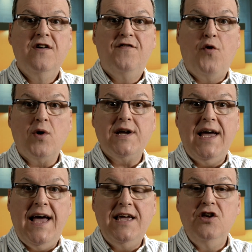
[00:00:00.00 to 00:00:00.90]

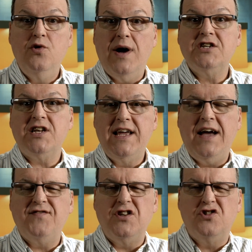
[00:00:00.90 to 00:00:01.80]
4K, you actually
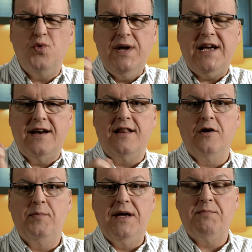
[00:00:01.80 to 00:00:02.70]
have to tweak it a
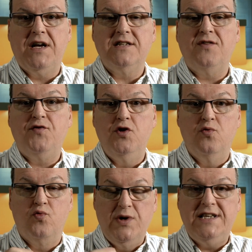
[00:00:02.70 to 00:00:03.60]
little bit because if
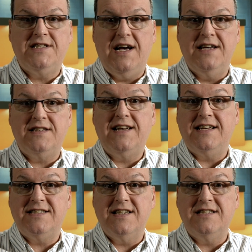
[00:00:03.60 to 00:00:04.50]
you resize it
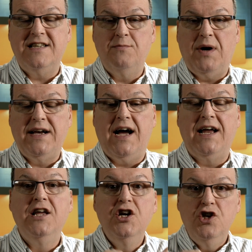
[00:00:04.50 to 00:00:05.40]
as 16 by
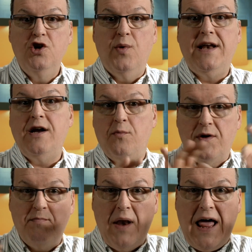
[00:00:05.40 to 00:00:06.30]
9, you end up
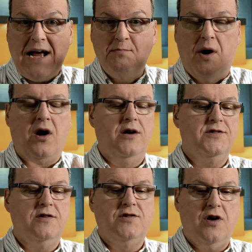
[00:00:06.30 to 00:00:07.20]
with black
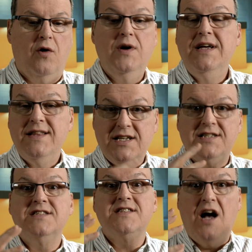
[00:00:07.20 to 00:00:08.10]
bars. So
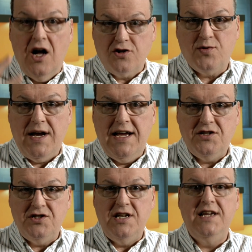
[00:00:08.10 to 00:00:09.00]
this is Ultra
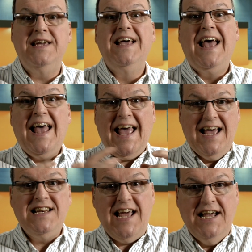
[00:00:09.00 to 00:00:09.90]
HD
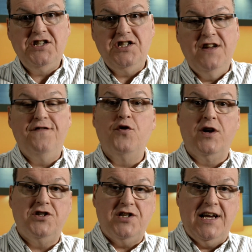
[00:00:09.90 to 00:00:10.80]
and HD
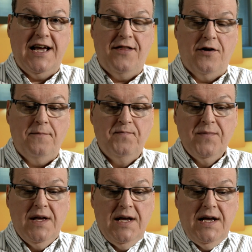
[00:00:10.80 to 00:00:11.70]
footage together.
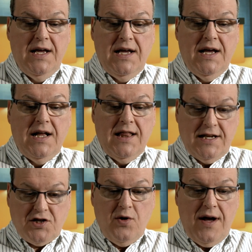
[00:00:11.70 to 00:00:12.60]

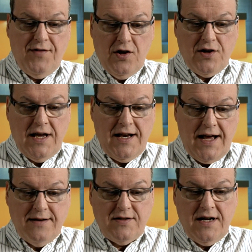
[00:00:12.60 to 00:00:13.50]
Let's go have a look at,
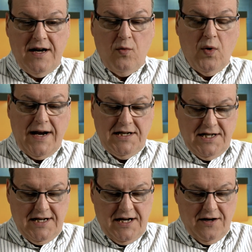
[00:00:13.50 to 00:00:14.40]
at uh, what I
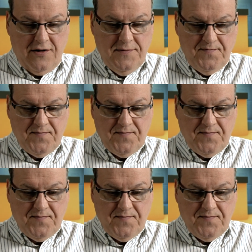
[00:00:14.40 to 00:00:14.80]
did here.